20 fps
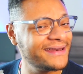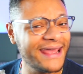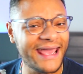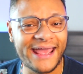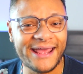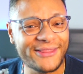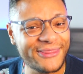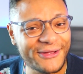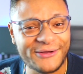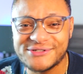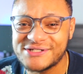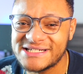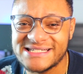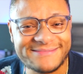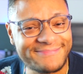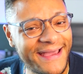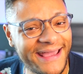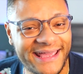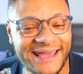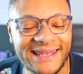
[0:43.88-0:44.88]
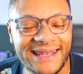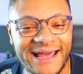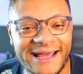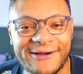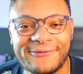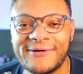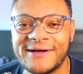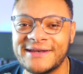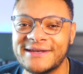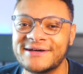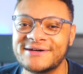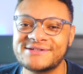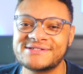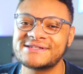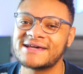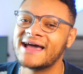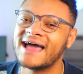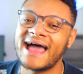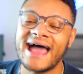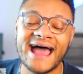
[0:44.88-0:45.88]
day they'll just make it like
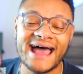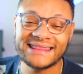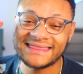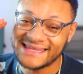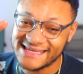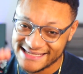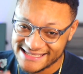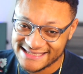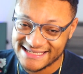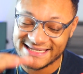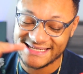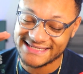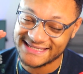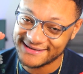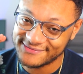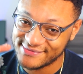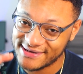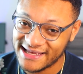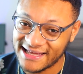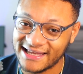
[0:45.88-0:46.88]
Windows at the system